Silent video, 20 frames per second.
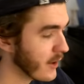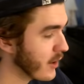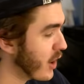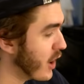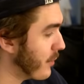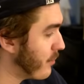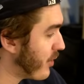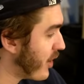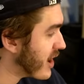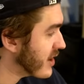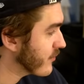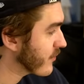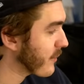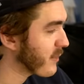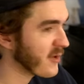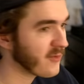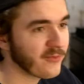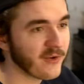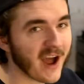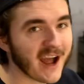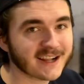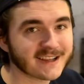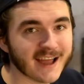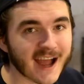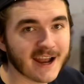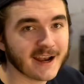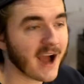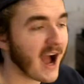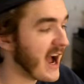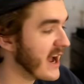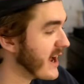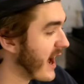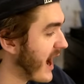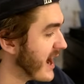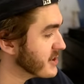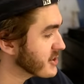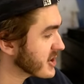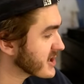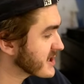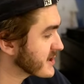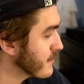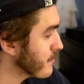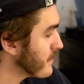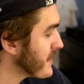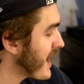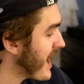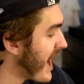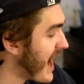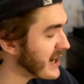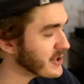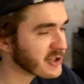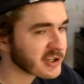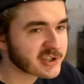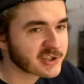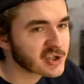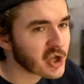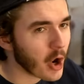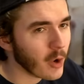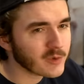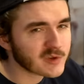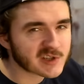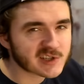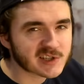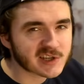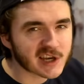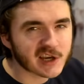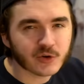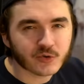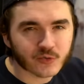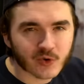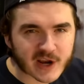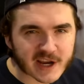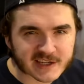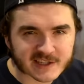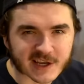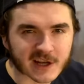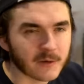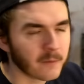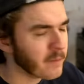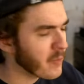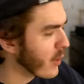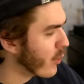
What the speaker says: Apart from the fact that I just don't see a reason